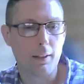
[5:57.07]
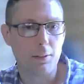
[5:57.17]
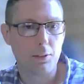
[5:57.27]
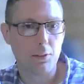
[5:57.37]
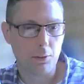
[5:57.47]

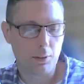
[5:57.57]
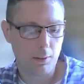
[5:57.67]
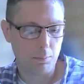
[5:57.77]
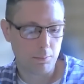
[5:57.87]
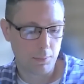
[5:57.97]
It's
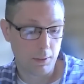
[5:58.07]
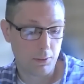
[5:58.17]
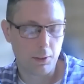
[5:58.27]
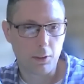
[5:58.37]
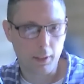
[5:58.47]

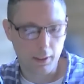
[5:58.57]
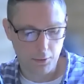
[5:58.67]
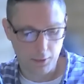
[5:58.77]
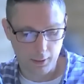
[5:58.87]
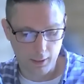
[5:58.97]

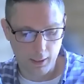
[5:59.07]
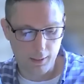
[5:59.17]
increasing